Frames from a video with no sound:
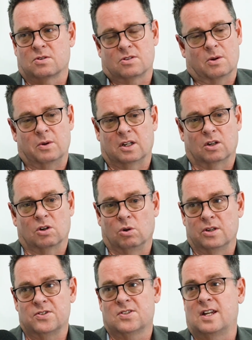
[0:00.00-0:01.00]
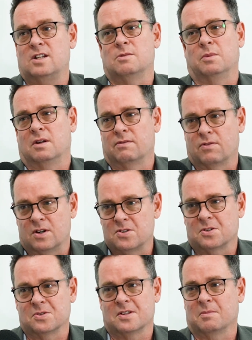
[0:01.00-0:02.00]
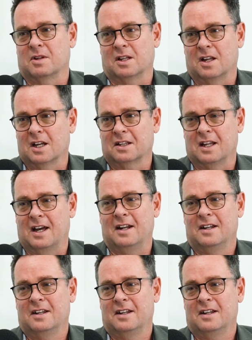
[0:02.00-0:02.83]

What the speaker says: so we could call it sentiment of risk or something like that.